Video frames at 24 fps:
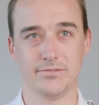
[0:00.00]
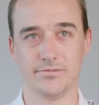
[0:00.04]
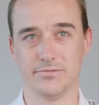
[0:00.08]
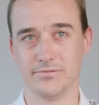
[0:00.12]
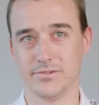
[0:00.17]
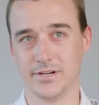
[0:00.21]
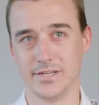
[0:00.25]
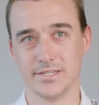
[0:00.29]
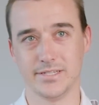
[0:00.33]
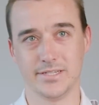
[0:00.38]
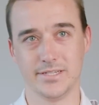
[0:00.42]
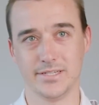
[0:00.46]

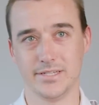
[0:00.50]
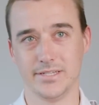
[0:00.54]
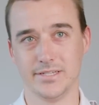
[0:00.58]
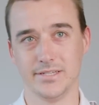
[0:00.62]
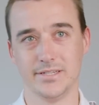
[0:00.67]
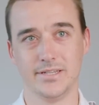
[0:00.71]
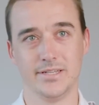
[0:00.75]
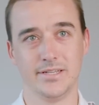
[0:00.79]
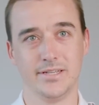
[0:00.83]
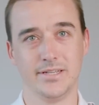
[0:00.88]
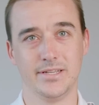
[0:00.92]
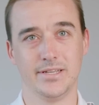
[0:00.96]
resident,
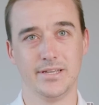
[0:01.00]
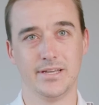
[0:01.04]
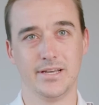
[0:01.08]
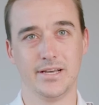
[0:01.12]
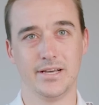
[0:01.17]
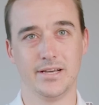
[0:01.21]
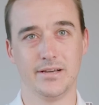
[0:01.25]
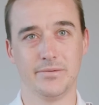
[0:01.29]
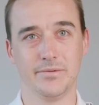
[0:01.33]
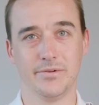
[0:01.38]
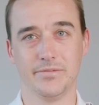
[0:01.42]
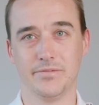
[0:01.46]

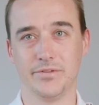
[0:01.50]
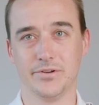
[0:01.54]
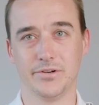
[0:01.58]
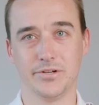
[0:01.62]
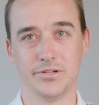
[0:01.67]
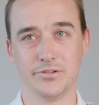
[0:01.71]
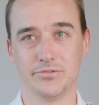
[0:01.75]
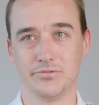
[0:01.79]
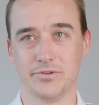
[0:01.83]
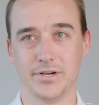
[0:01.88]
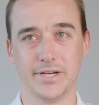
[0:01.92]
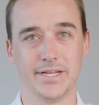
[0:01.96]
if they're
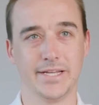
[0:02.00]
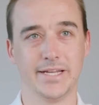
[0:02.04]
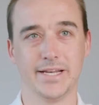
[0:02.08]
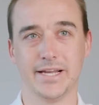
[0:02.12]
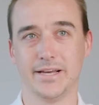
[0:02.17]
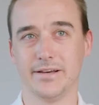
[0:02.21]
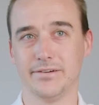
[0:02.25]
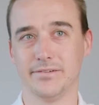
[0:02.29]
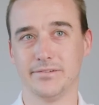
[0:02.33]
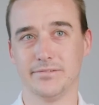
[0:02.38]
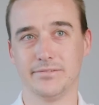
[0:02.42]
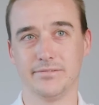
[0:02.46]
just renting it
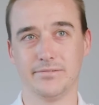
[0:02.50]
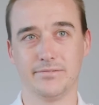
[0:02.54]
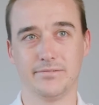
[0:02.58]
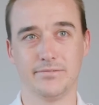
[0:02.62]
out,